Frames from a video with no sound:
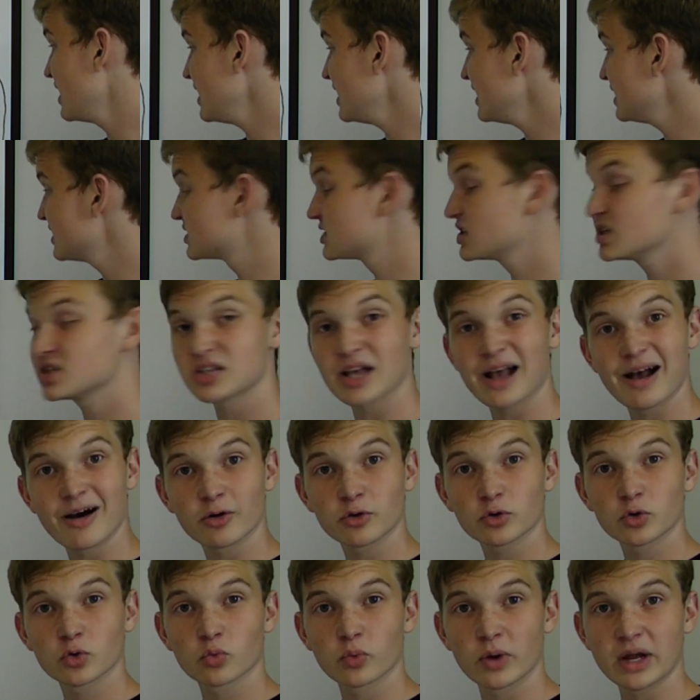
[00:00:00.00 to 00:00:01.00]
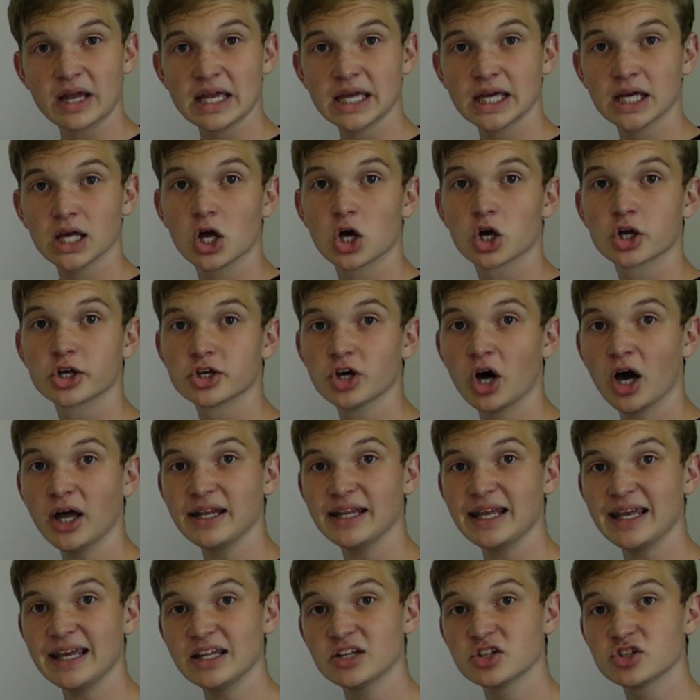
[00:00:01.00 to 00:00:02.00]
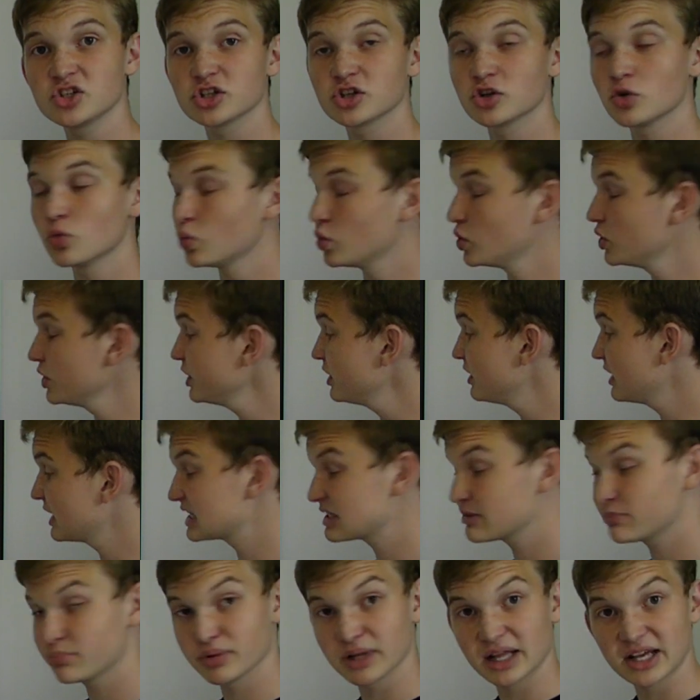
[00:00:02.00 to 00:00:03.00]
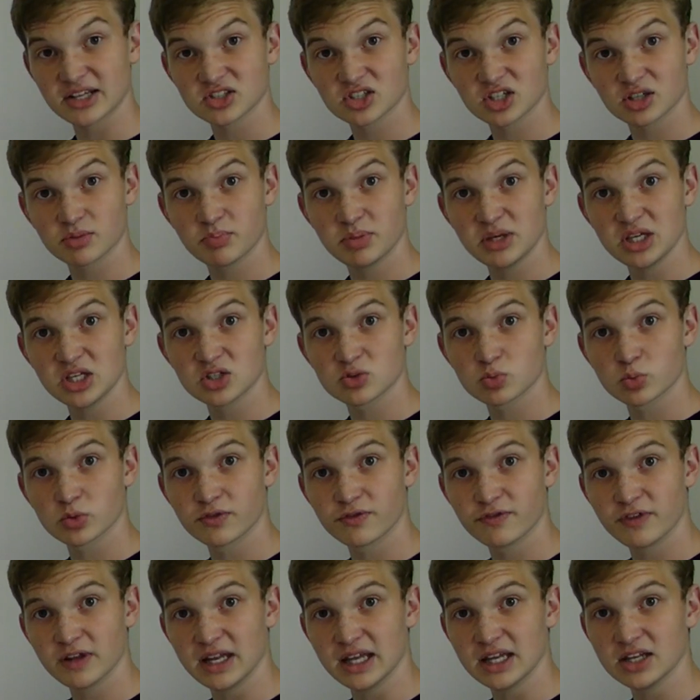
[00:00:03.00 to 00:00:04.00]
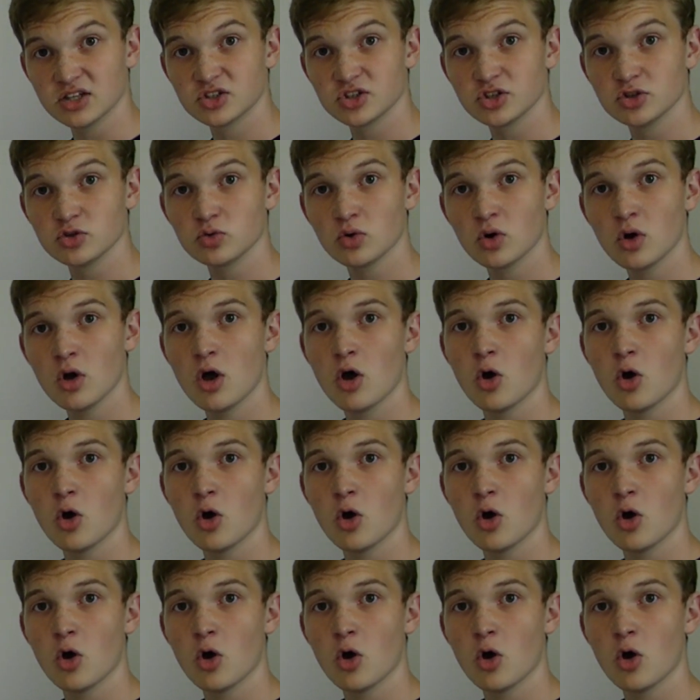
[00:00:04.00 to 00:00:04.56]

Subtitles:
is this outer ring cut into the wood that the plastic piece would fit into